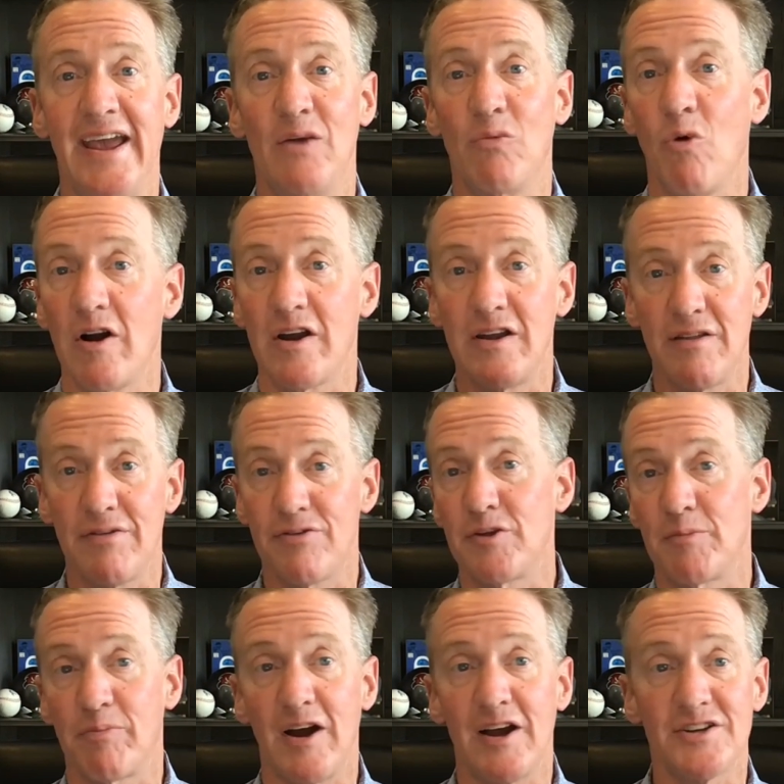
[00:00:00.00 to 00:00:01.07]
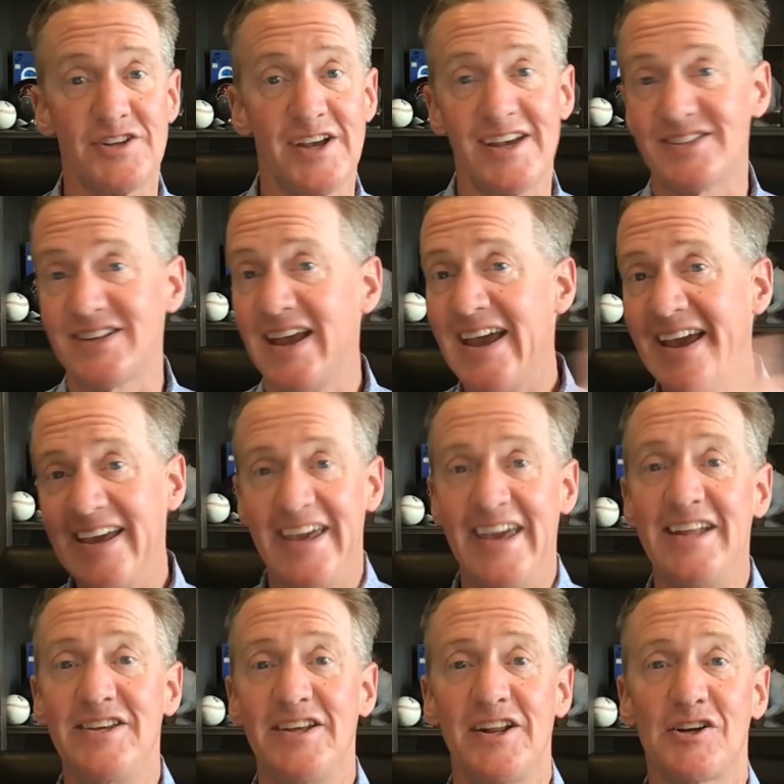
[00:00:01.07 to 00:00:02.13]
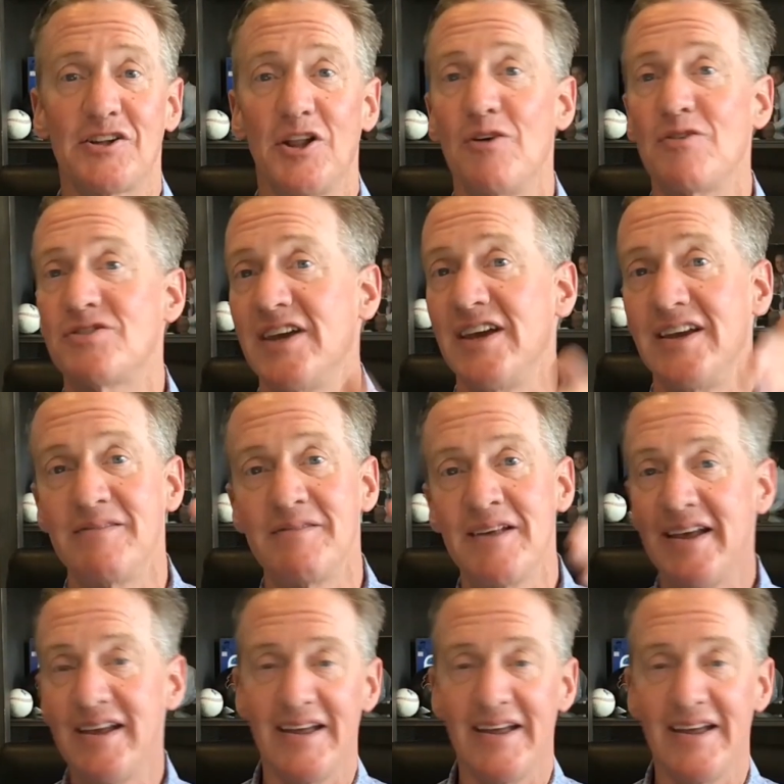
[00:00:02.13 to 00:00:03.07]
and walking you through the process, getting you to closing,